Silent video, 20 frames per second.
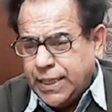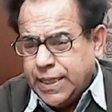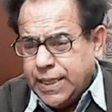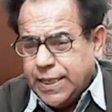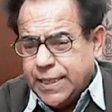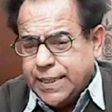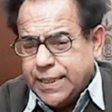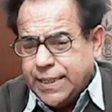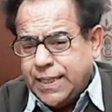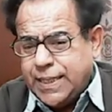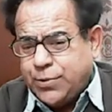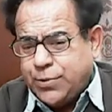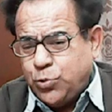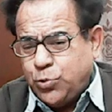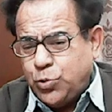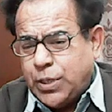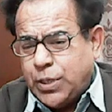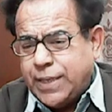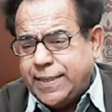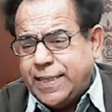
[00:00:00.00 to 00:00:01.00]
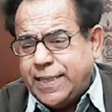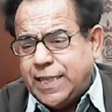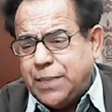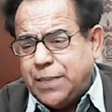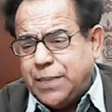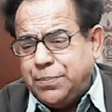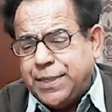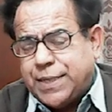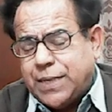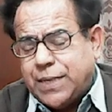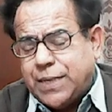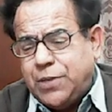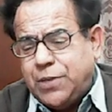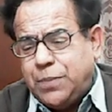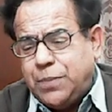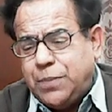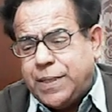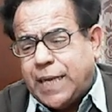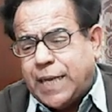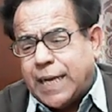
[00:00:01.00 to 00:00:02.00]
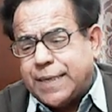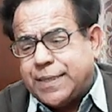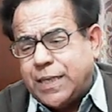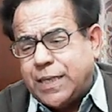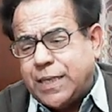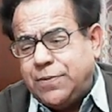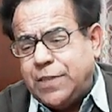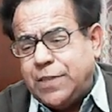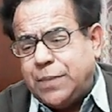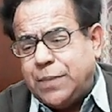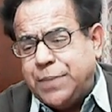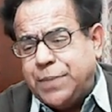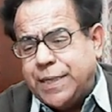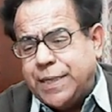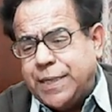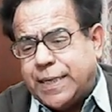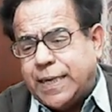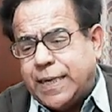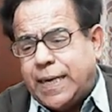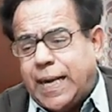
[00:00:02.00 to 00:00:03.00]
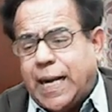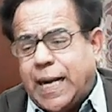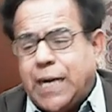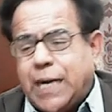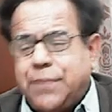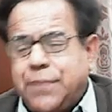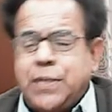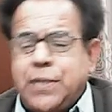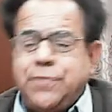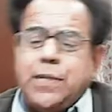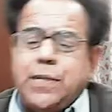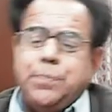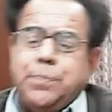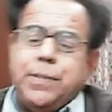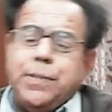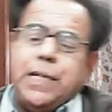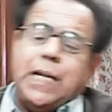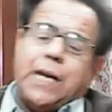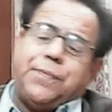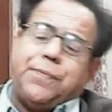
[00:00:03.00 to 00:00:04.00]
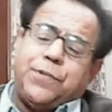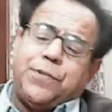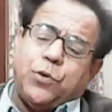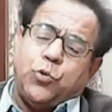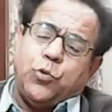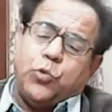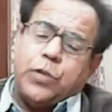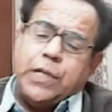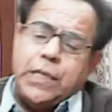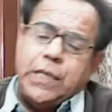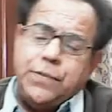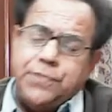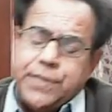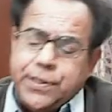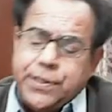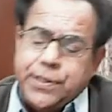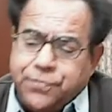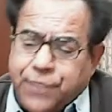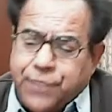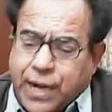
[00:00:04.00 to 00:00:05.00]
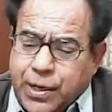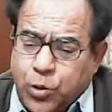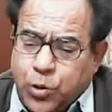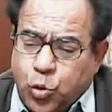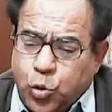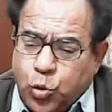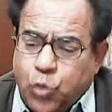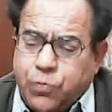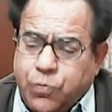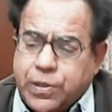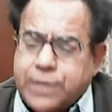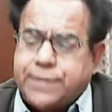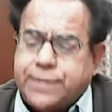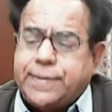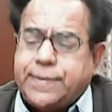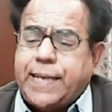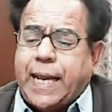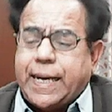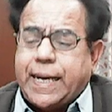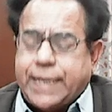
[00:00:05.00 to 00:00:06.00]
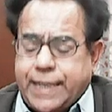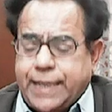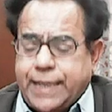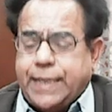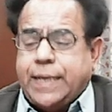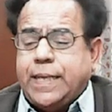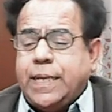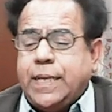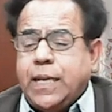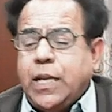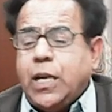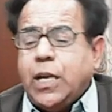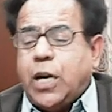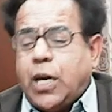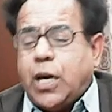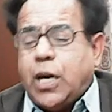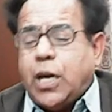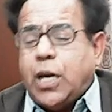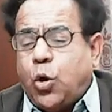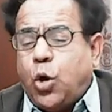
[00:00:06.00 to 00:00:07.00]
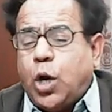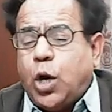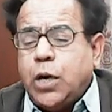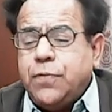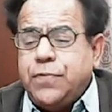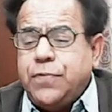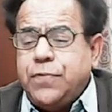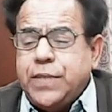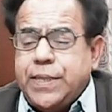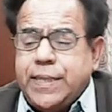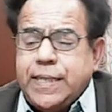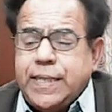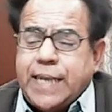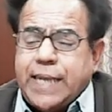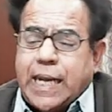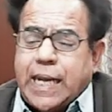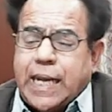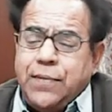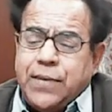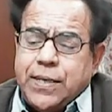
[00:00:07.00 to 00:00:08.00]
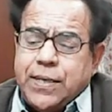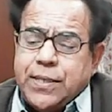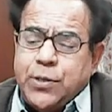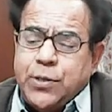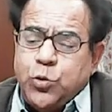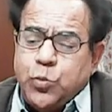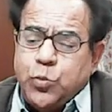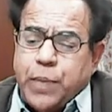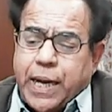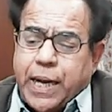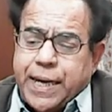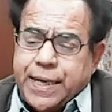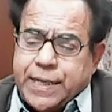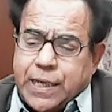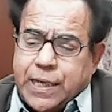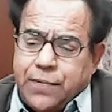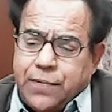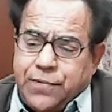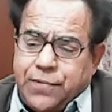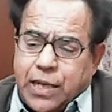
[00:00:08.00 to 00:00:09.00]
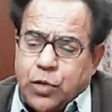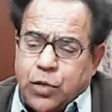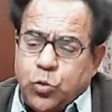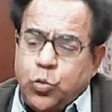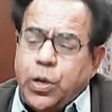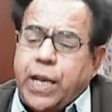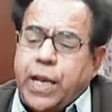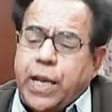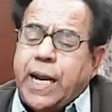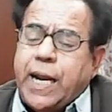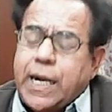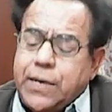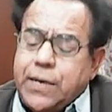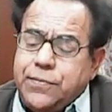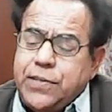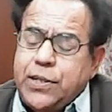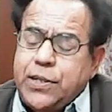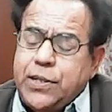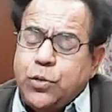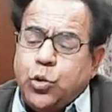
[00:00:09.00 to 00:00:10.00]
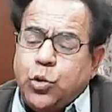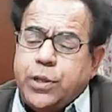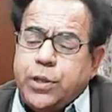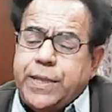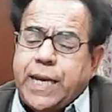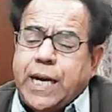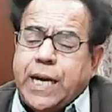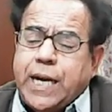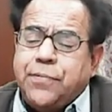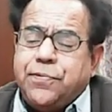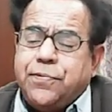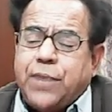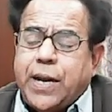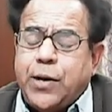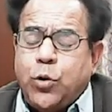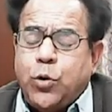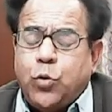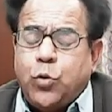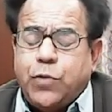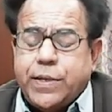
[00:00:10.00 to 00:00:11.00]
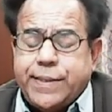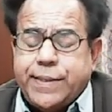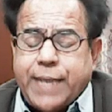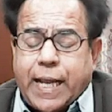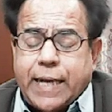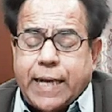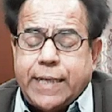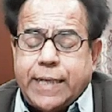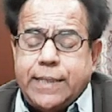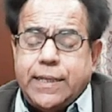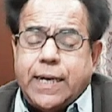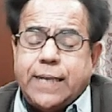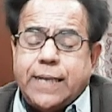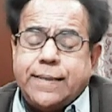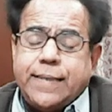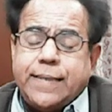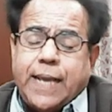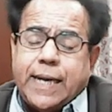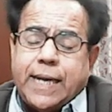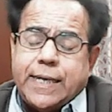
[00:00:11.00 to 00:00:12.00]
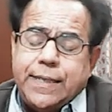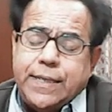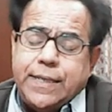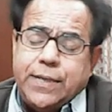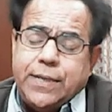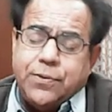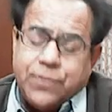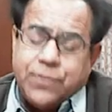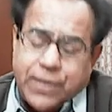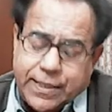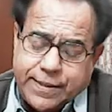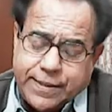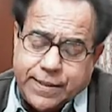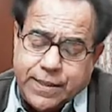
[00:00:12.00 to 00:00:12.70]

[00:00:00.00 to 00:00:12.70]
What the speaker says: Dear students, here meter will be cancelled with meter, and we will be left only with 1 over second along with the relevant numerical value, and we know that 1 over second or second inverse